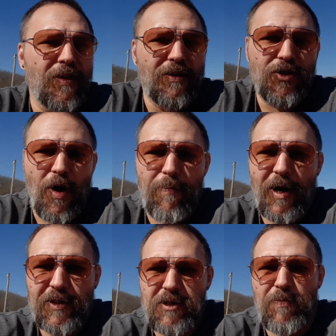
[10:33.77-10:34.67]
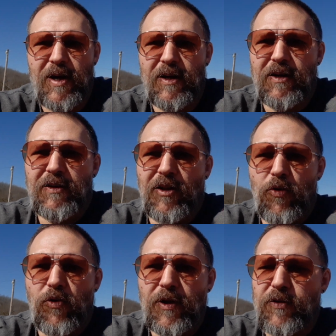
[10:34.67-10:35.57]
So I bought this. My
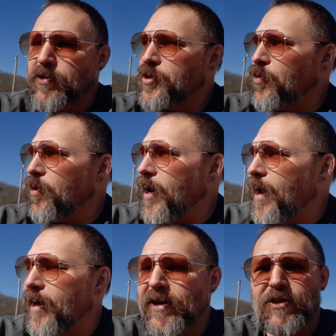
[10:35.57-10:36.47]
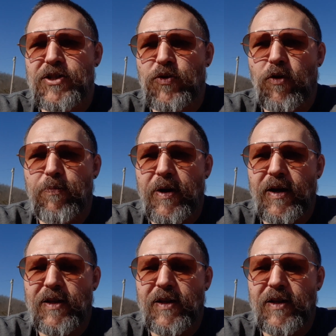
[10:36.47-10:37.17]
local liquor store had a store pick,